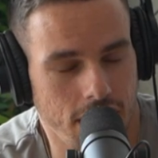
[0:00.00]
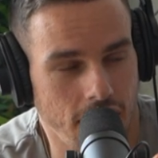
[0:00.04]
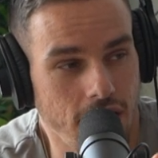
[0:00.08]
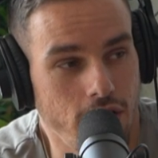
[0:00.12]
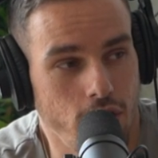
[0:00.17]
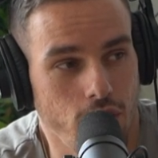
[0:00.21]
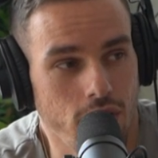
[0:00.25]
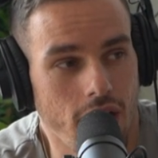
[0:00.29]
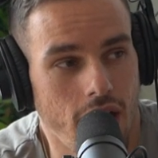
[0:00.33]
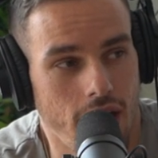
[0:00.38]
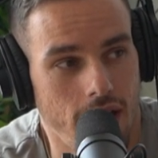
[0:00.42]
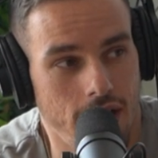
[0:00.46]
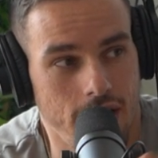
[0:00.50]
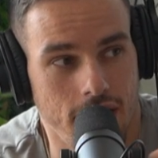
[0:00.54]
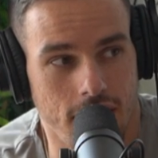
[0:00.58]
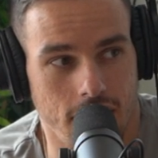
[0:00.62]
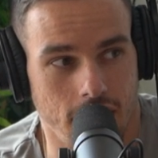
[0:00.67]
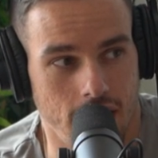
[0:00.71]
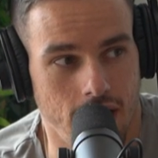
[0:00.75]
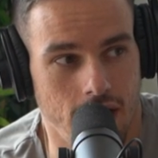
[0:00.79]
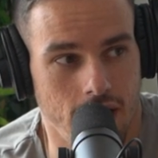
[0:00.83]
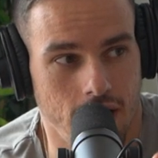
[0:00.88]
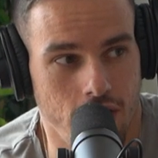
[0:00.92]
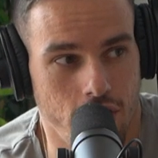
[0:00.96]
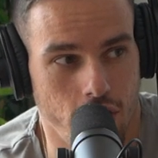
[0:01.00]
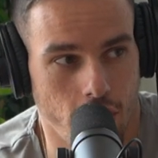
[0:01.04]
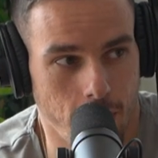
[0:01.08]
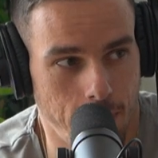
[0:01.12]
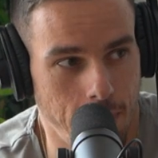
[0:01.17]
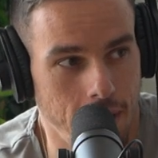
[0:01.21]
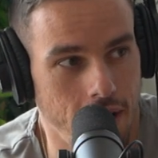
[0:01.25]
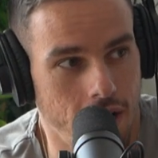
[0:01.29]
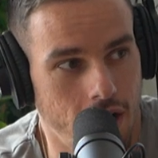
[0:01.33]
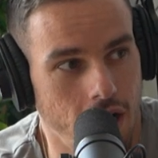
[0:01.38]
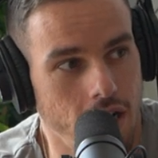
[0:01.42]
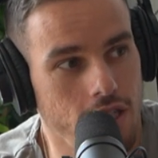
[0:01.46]
they do that in, in
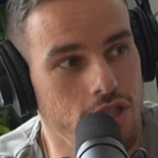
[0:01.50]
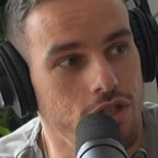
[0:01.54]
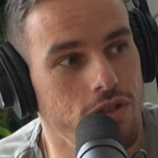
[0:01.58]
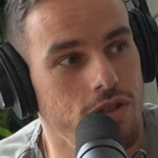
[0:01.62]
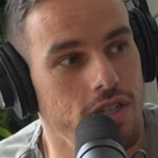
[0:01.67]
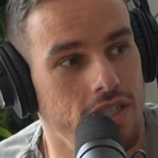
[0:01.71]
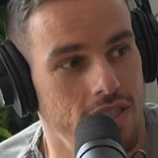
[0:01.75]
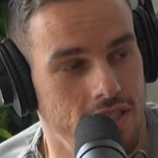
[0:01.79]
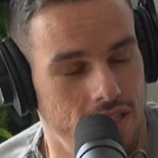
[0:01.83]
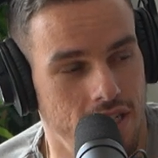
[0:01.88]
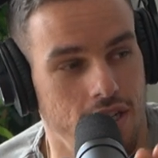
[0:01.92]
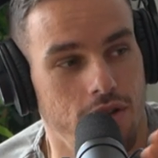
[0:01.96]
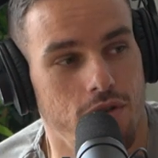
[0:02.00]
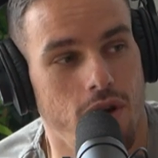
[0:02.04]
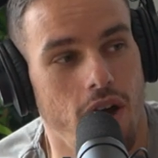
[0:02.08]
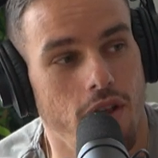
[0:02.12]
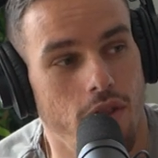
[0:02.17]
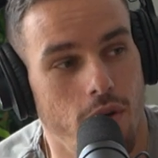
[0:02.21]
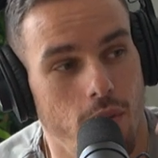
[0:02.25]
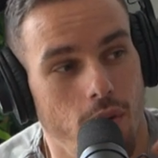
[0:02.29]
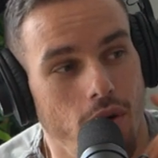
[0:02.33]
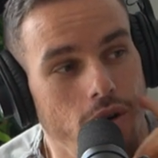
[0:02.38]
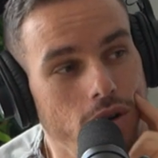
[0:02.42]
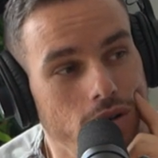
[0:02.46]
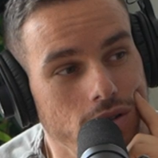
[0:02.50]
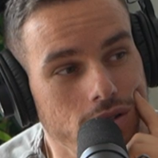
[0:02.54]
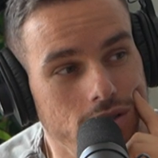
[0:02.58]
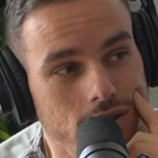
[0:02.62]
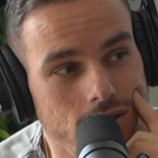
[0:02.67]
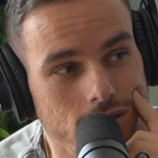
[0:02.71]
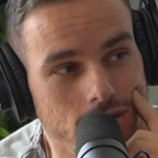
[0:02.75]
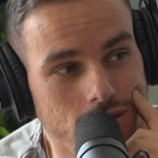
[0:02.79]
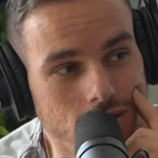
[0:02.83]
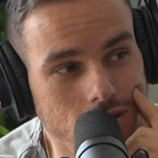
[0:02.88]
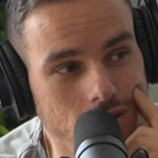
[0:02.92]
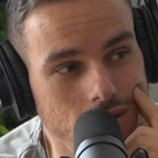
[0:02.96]
European countries they and around the world.
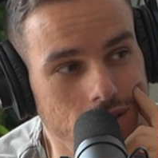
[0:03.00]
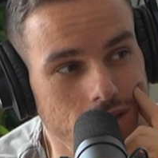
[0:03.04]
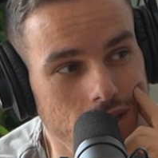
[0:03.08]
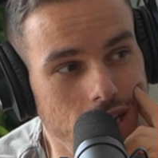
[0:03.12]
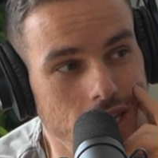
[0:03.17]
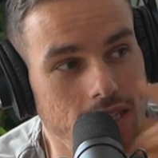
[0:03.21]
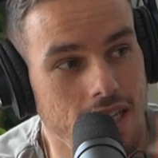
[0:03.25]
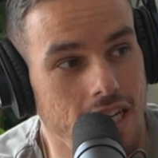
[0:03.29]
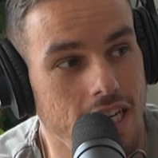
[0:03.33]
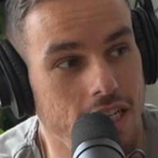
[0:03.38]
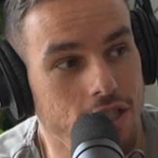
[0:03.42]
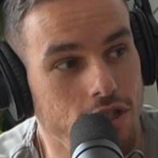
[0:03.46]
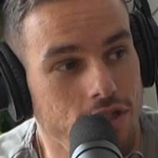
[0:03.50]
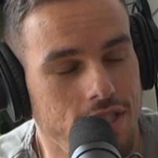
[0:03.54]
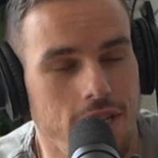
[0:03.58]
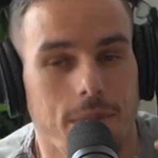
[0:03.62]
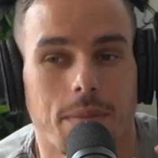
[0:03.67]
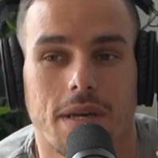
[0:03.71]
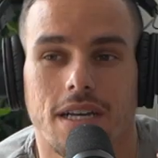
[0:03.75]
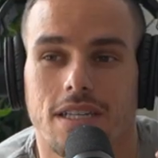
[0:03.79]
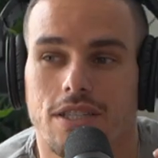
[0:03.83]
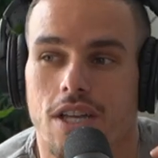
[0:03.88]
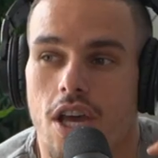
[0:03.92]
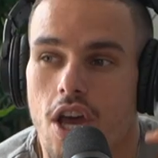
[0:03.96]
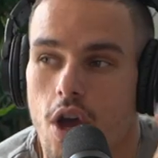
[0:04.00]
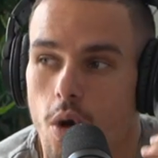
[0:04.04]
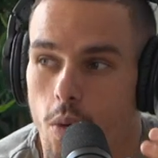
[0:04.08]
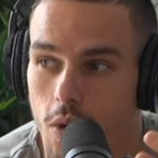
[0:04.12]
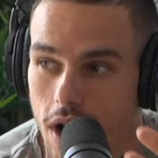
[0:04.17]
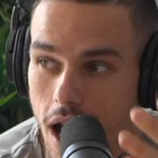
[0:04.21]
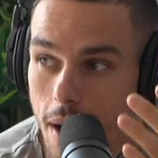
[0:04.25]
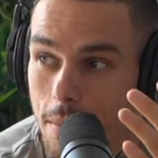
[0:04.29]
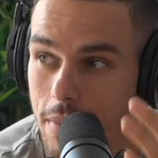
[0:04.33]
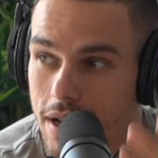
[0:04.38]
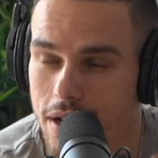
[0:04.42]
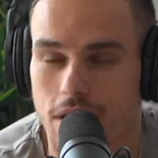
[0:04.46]
Here, yeah. Isn't it interesting? Because
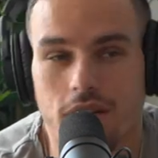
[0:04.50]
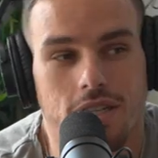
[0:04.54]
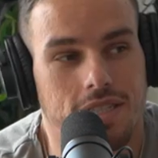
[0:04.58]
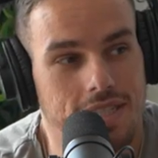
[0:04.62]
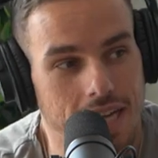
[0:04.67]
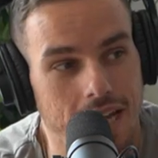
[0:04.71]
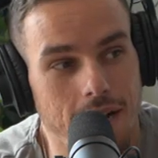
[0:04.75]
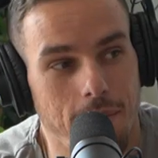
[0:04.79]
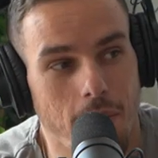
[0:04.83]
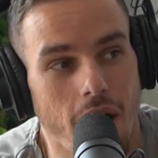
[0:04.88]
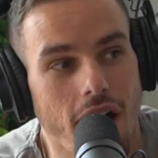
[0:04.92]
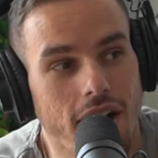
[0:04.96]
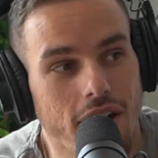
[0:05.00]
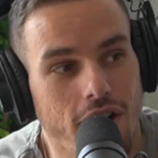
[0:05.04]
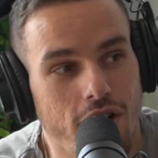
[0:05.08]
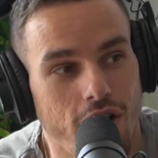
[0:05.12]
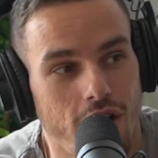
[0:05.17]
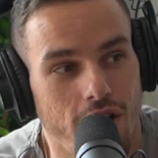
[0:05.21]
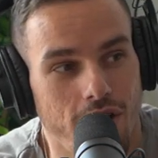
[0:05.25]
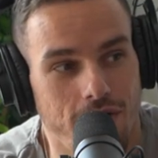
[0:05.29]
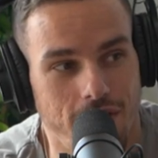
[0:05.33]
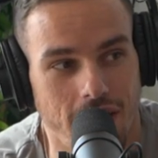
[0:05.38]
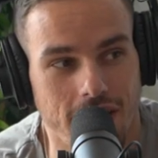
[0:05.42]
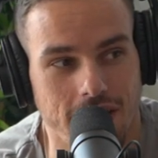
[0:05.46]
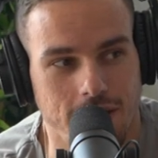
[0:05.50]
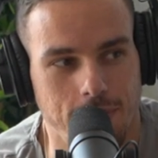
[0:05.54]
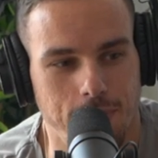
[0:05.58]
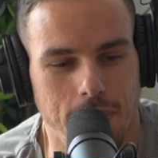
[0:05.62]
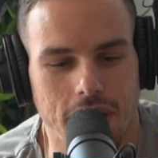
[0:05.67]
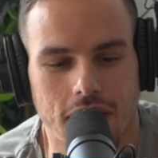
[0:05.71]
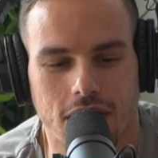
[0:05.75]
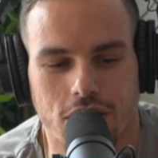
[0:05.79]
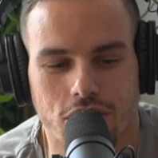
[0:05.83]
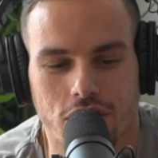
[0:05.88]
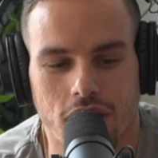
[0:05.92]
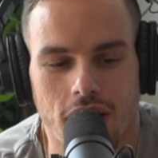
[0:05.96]
when I'm in Santa Monica or Venice
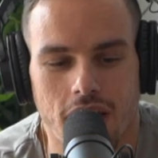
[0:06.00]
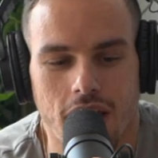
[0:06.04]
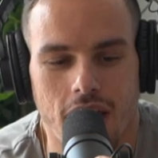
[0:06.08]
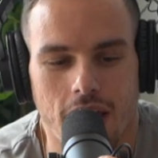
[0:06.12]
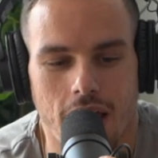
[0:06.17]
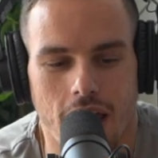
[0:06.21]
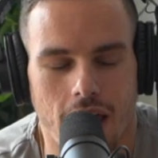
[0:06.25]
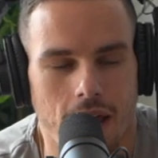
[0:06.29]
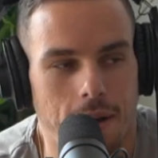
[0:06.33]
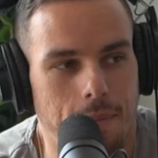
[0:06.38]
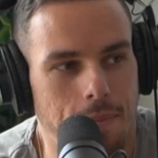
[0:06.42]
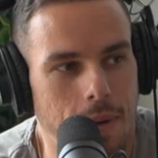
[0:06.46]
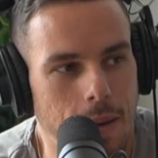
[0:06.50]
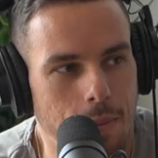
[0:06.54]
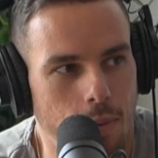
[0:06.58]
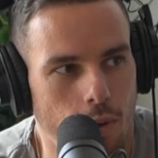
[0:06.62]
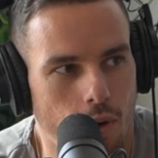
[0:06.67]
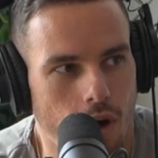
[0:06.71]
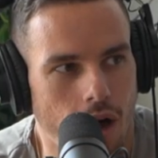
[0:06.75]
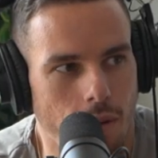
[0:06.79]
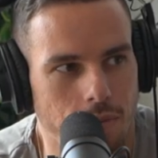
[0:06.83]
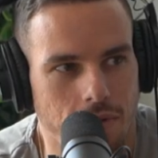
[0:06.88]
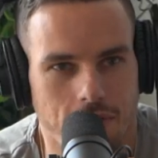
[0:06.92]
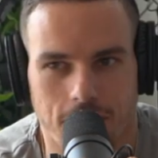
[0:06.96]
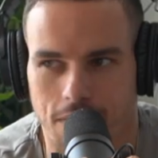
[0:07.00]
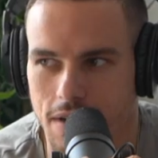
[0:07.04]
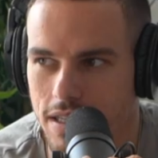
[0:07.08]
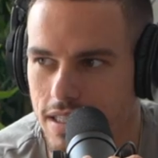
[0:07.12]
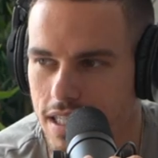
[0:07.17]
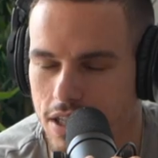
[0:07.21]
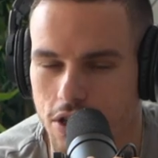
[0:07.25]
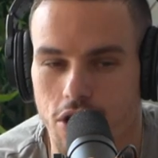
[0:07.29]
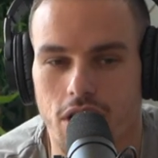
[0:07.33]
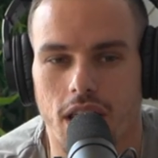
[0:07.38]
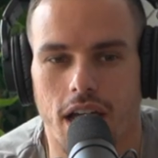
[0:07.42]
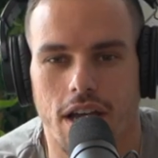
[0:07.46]
Beach, and people come to
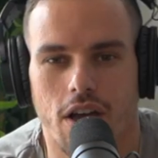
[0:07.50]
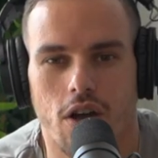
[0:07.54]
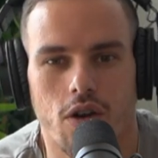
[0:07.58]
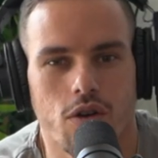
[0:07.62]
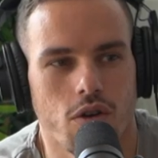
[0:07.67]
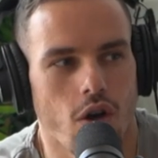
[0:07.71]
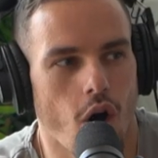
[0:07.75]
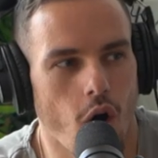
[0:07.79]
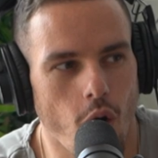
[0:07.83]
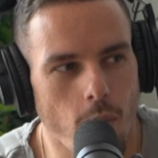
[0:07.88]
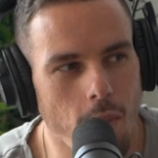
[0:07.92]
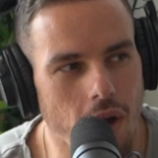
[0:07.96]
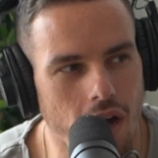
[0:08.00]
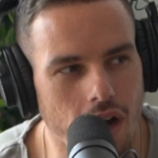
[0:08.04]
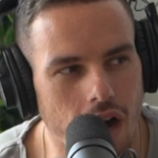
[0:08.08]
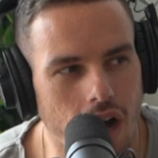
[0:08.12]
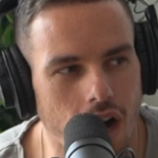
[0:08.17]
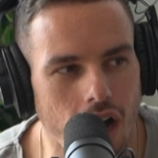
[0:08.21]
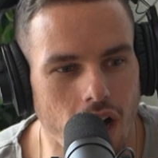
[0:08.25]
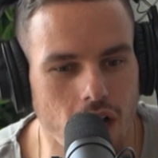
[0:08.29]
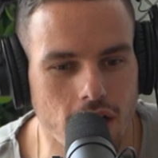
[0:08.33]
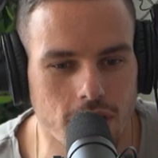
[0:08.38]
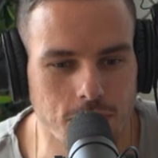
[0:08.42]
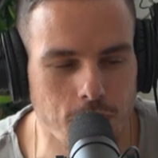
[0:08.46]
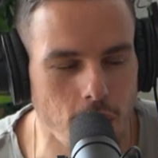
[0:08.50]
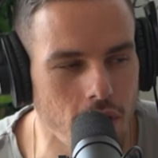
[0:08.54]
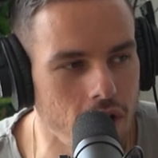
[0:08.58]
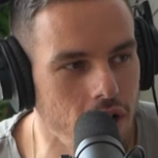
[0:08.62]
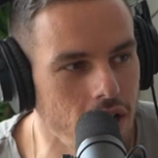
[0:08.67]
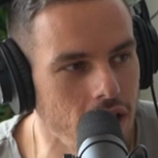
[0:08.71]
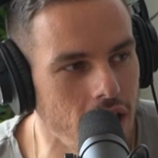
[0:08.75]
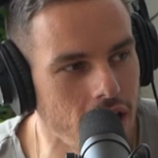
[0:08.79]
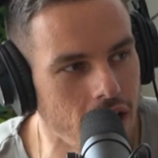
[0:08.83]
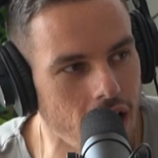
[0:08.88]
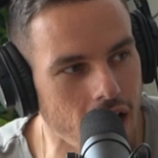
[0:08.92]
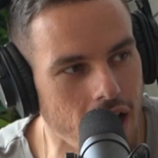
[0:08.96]
visit, they're like, "Oh my gosh,
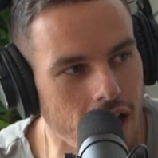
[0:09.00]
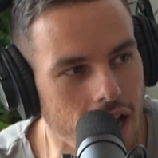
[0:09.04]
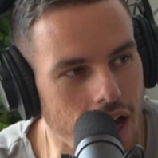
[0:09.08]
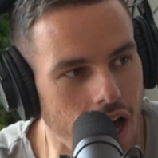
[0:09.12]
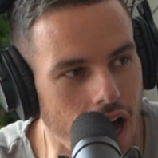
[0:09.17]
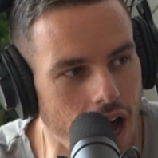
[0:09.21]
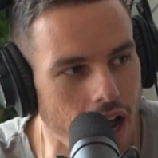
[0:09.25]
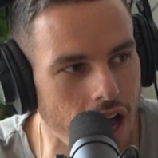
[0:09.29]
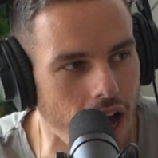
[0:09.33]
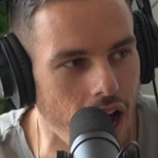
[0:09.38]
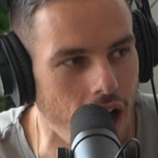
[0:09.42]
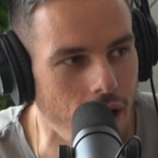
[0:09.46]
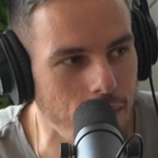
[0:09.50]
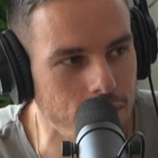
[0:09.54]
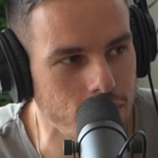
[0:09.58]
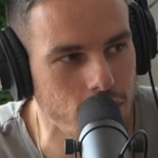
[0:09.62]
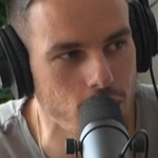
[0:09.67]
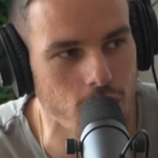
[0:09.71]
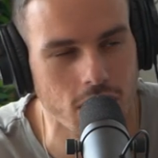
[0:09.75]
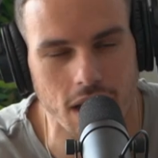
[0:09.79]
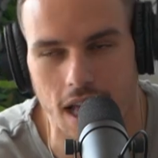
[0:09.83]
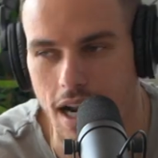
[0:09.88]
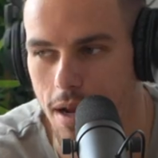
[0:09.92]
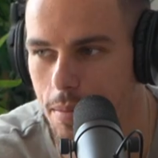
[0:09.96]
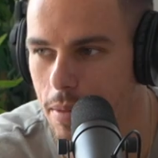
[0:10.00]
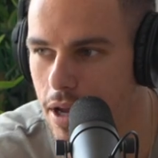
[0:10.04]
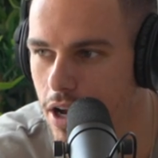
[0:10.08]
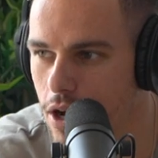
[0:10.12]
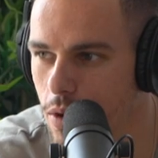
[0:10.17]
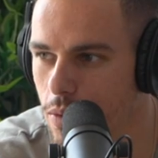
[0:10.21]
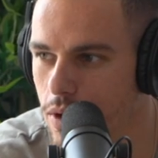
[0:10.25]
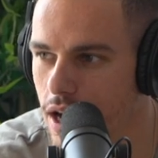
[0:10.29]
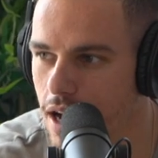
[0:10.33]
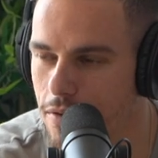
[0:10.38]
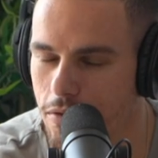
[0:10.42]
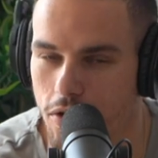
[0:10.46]
Brendan! Like I can't. I, I'm so glad I'm
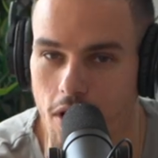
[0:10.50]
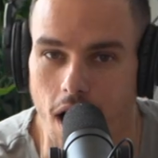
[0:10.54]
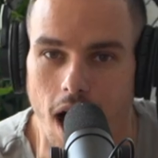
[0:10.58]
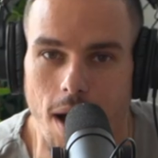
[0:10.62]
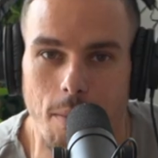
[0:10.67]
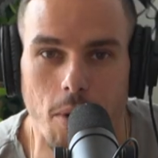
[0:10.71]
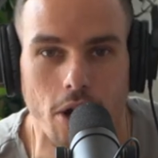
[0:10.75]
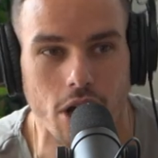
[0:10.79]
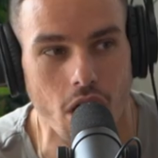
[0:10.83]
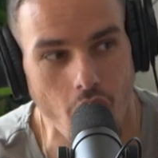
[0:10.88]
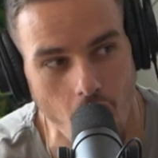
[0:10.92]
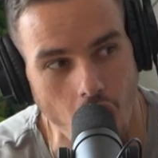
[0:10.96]
here. Whatever. I'm on